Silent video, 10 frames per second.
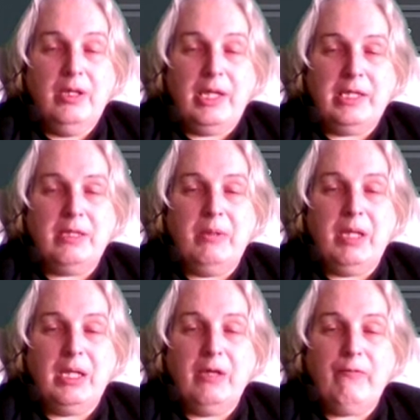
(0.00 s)
That's a
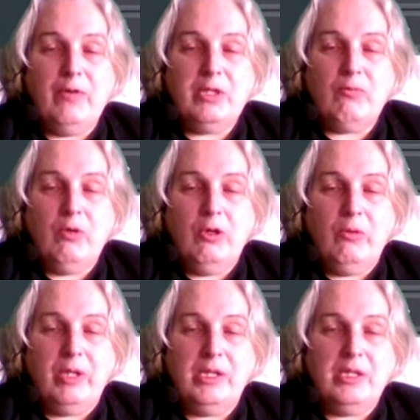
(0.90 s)
big difference.
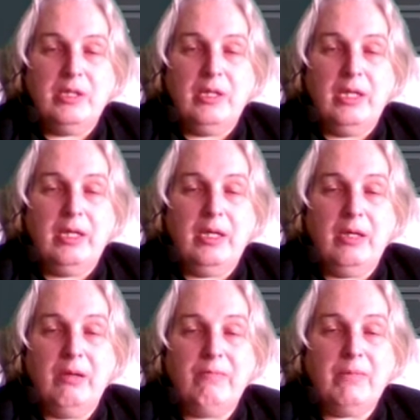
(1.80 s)
Rowe is
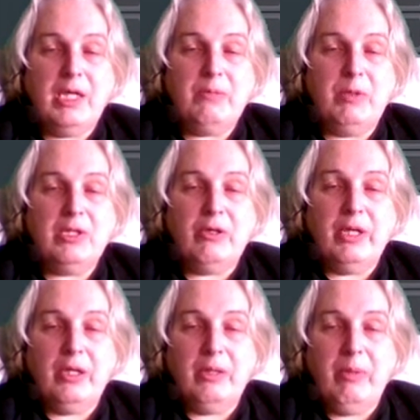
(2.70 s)
um, has been
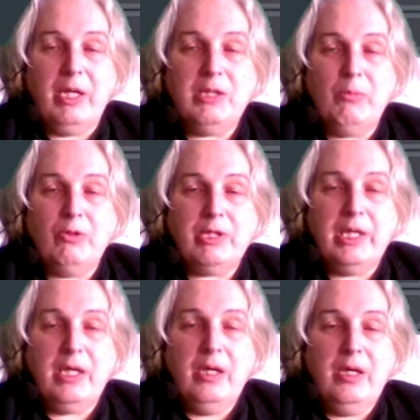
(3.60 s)
starting on the bench
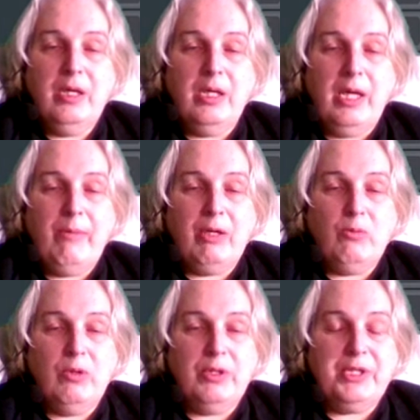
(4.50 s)
mostly. Nemeth
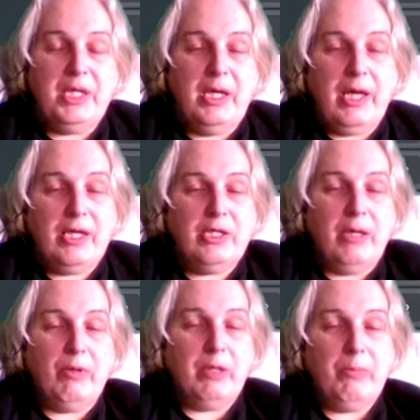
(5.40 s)
will stay. Actually, I'm
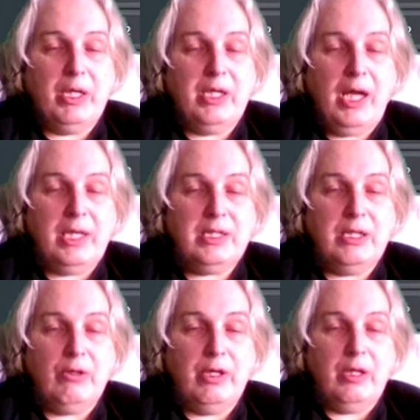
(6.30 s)
going to bring Nasi
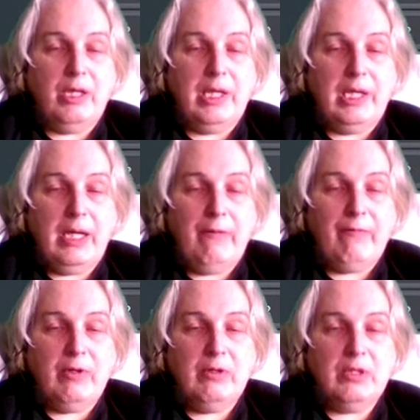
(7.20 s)
on the
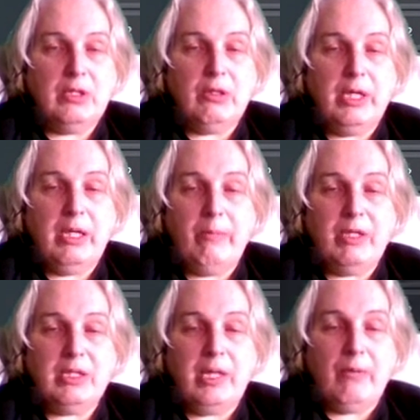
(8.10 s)
left. Sorry, I
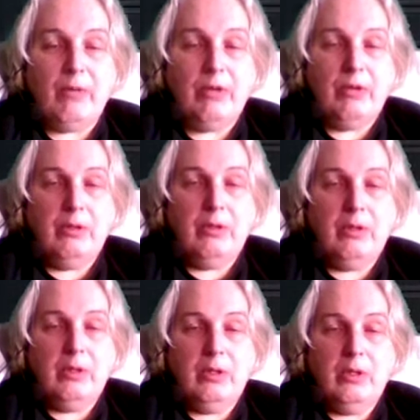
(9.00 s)
missed that one.
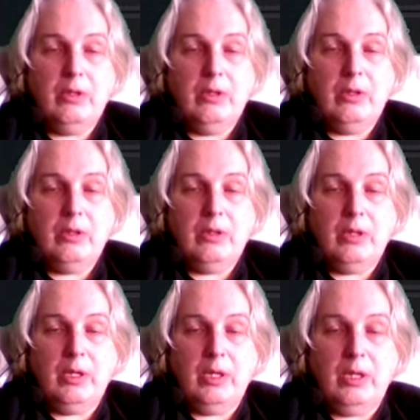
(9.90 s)

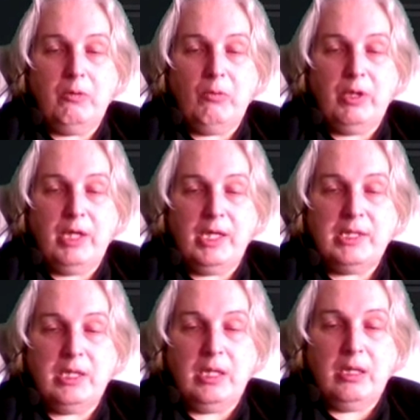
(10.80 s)
Uh, I want
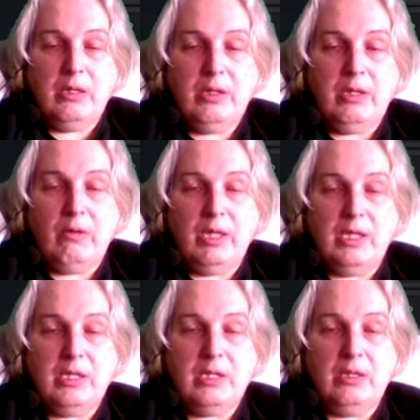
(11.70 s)
Nasi. There he
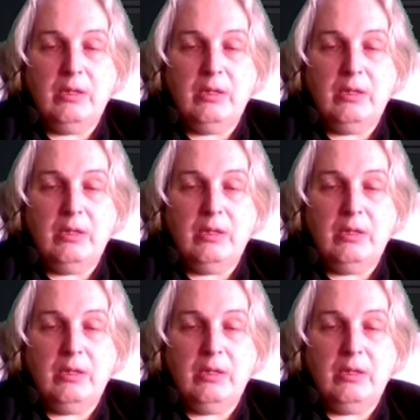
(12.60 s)
is.